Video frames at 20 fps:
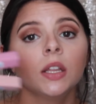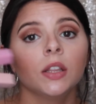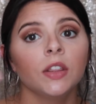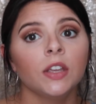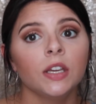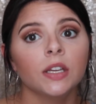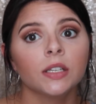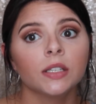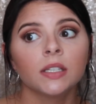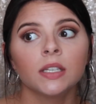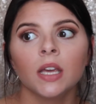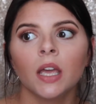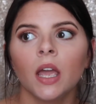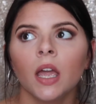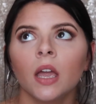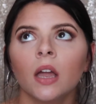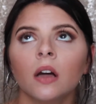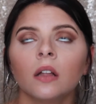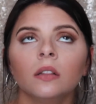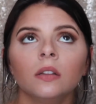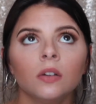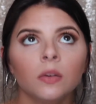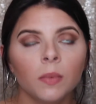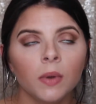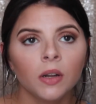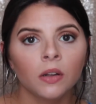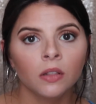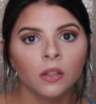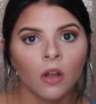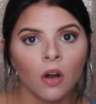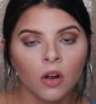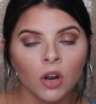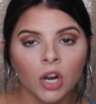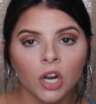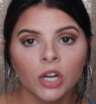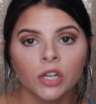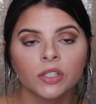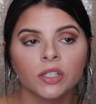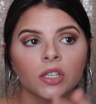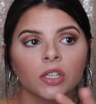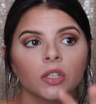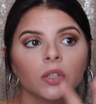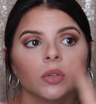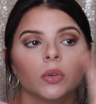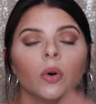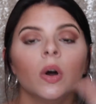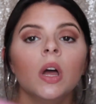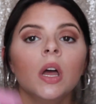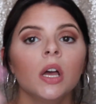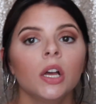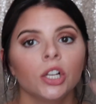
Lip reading: These take a little bit longer to